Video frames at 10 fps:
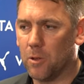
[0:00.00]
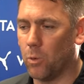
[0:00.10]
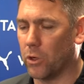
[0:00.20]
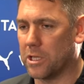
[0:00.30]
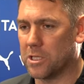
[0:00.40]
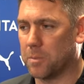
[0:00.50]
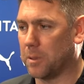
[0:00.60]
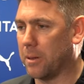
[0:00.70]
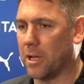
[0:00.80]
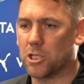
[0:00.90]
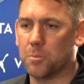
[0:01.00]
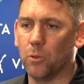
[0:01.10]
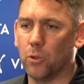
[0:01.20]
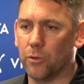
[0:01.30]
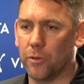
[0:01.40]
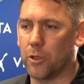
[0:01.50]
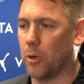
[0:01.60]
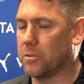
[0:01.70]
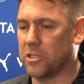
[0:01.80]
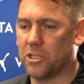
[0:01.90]
wanting to be better support than the
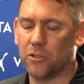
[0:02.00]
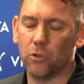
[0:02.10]
opposition,